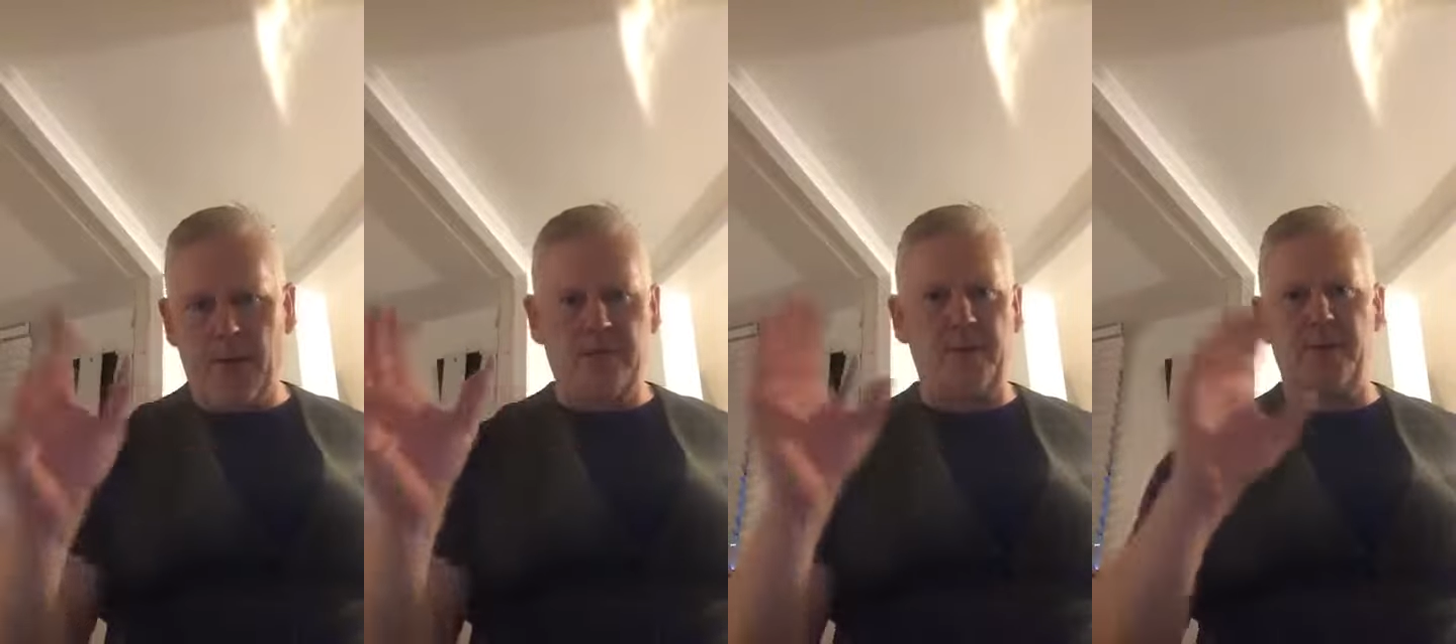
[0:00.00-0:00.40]

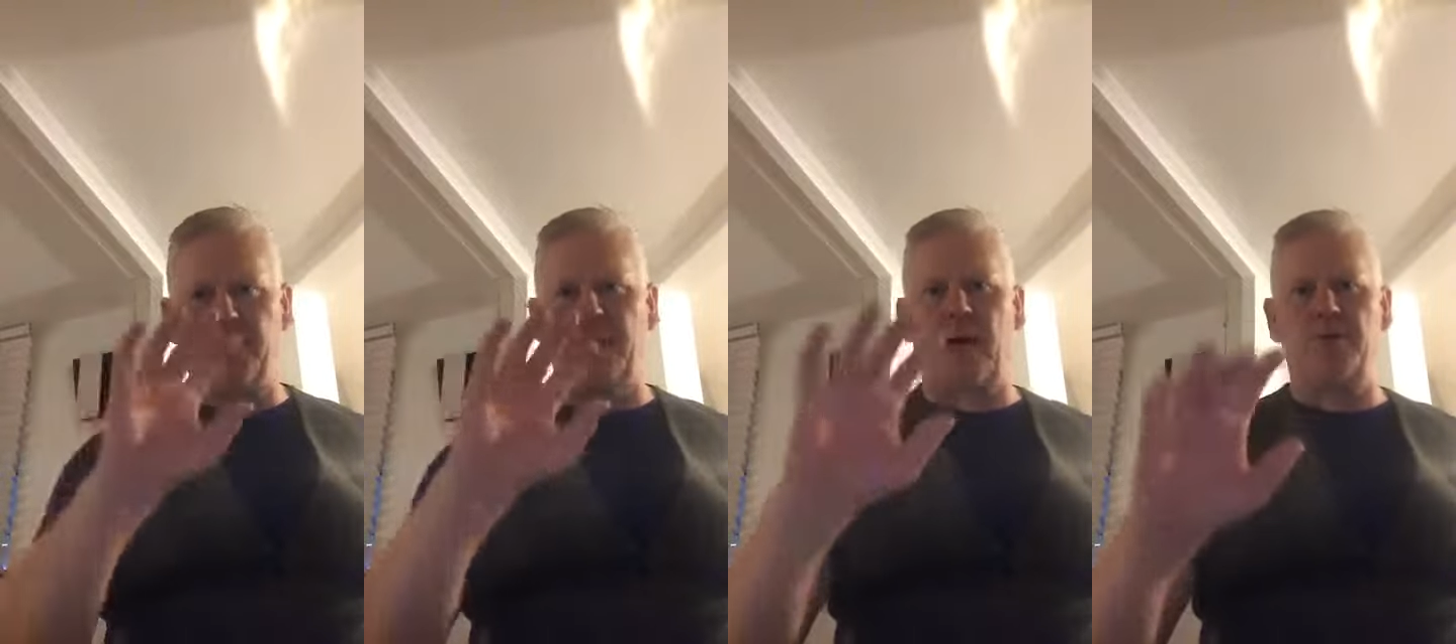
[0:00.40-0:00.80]
Expand
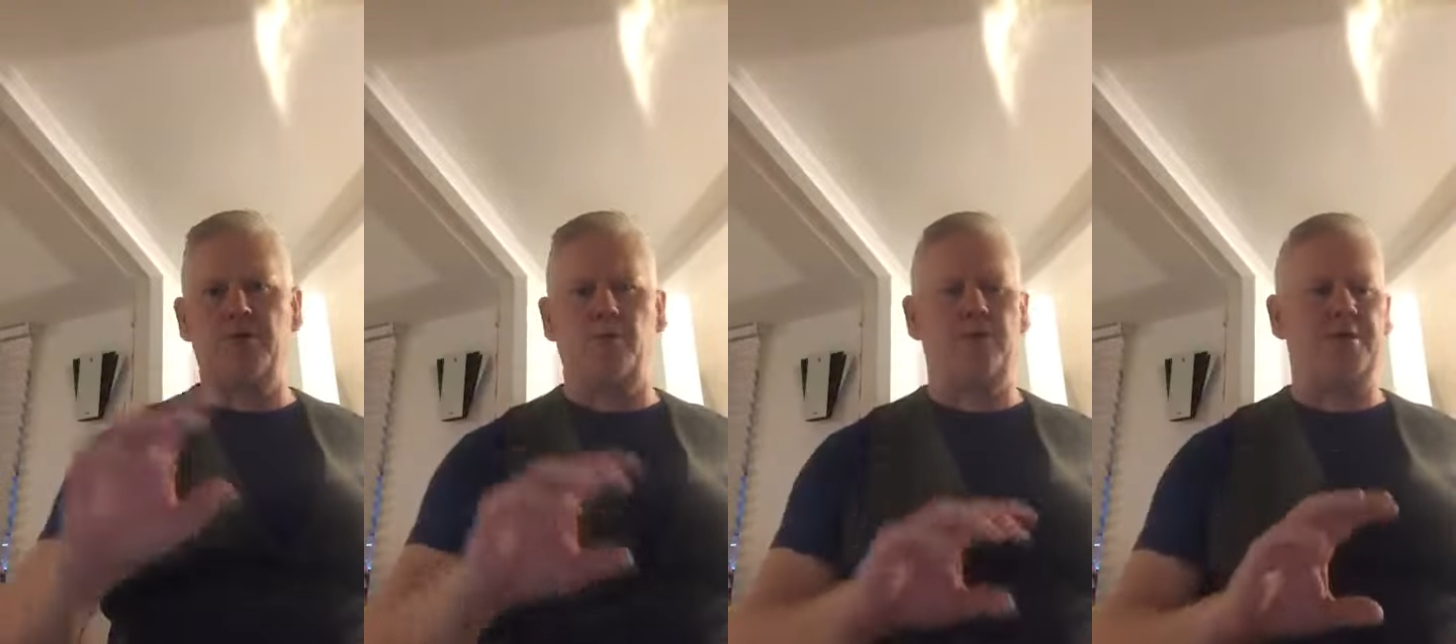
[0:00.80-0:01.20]
your mind,
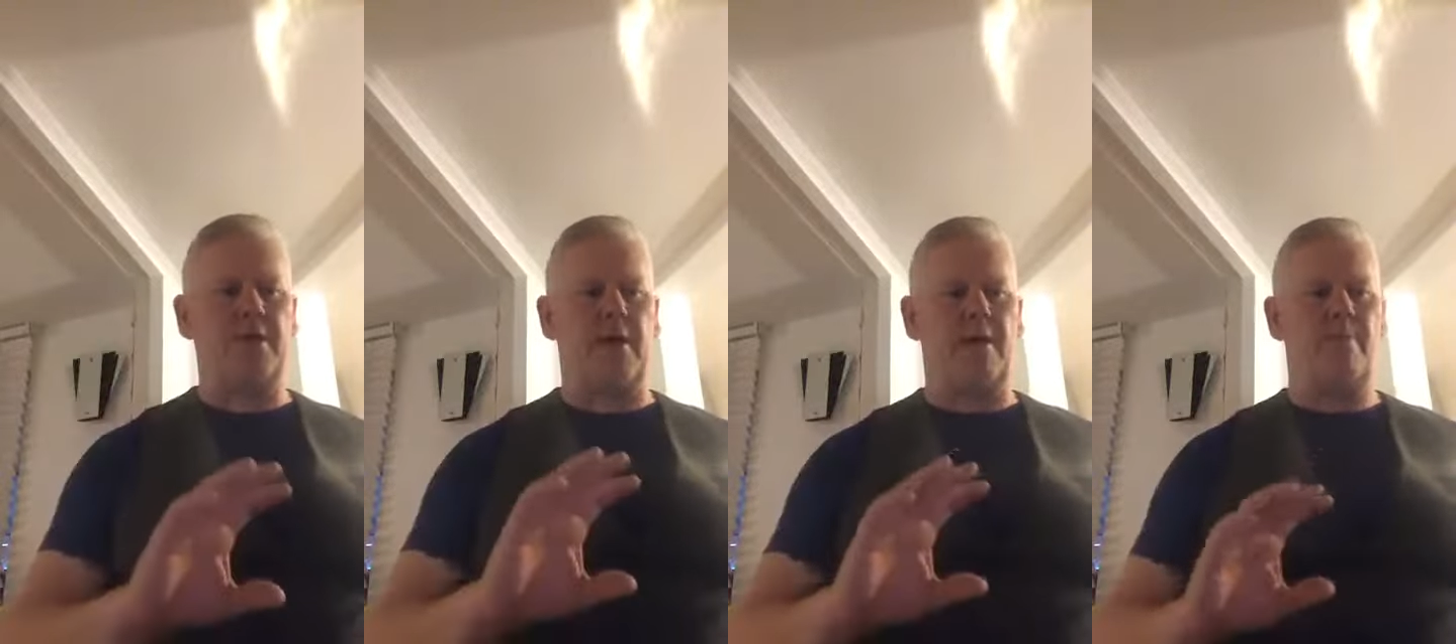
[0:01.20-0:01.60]
Jupiter,
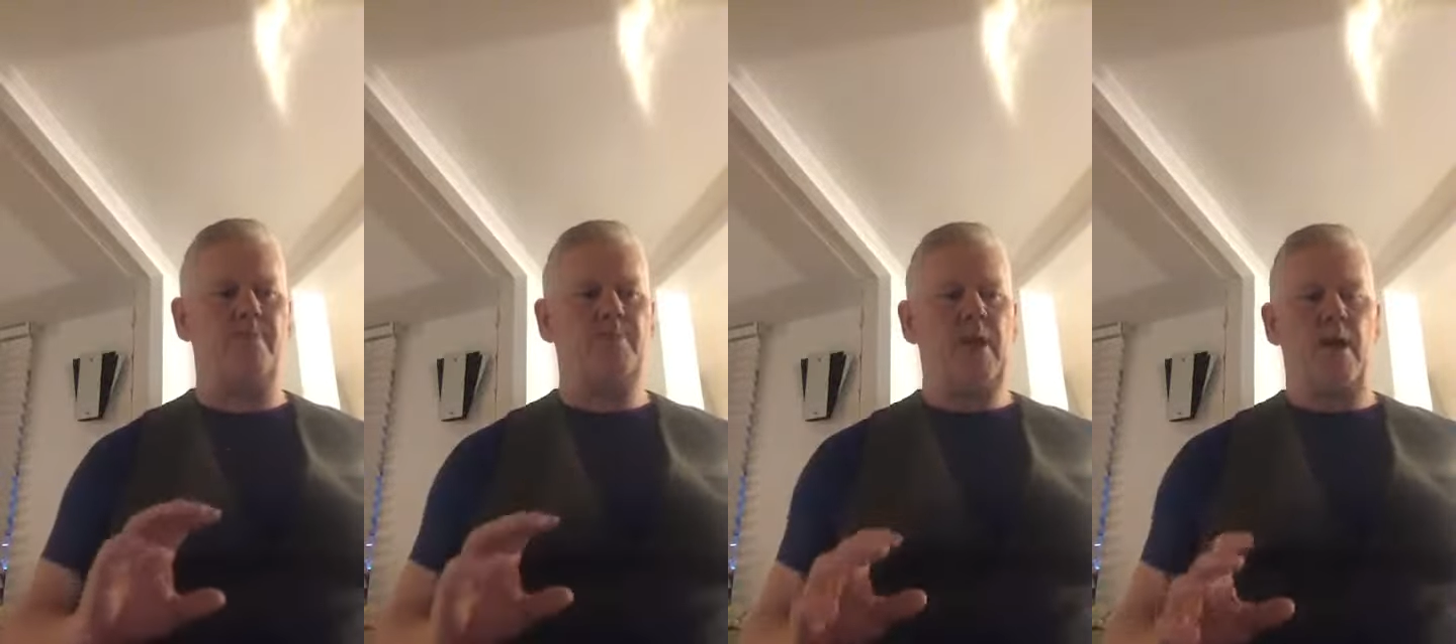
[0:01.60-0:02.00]
yeah?
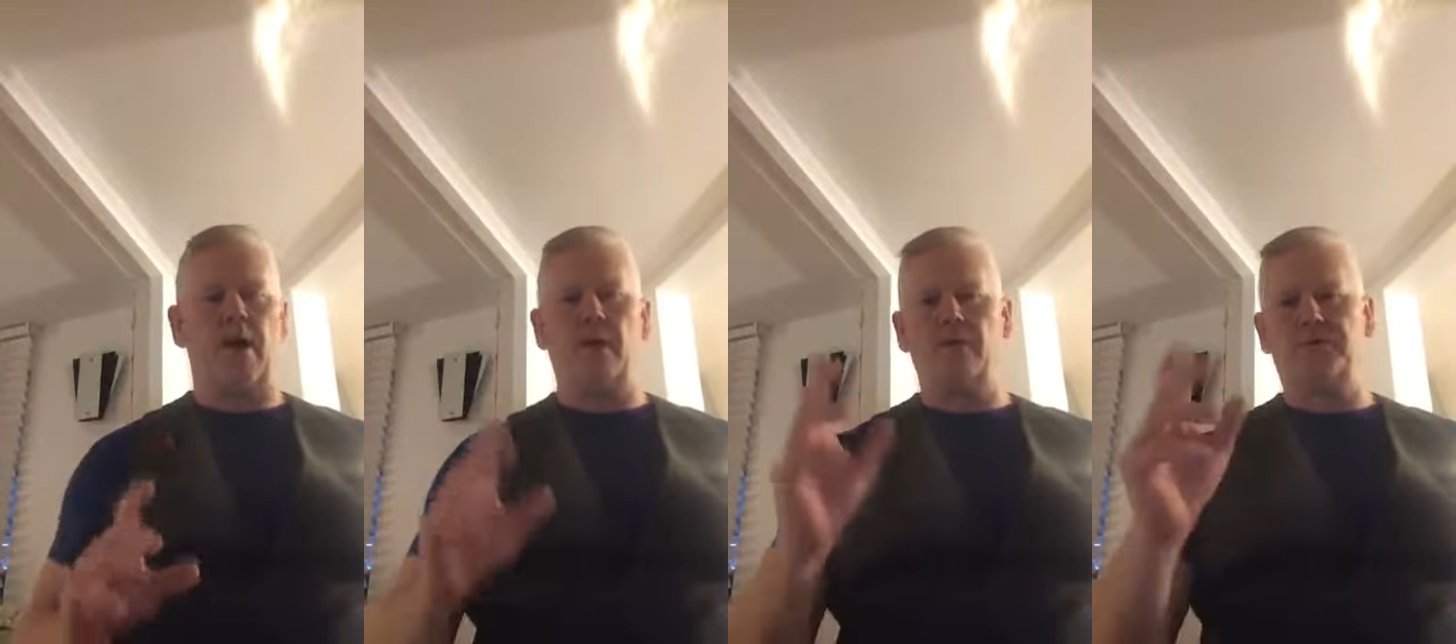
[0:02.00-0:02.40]

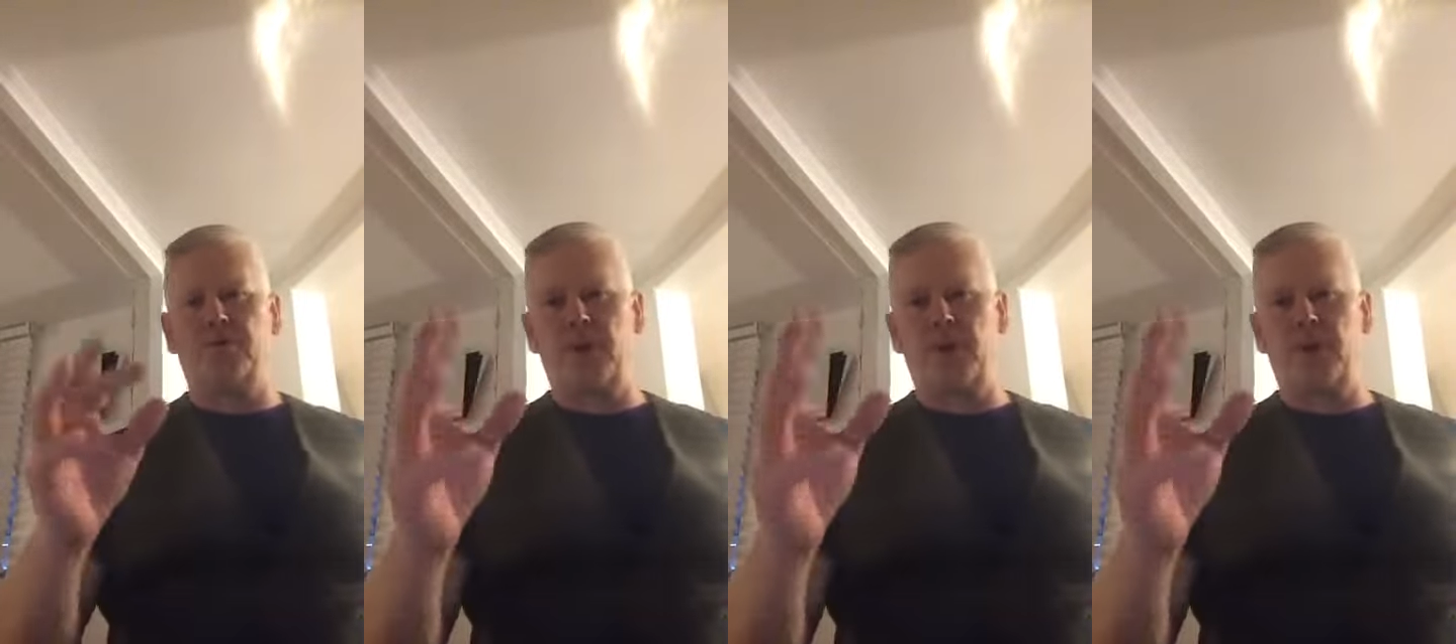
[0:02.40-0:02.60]
And it loves to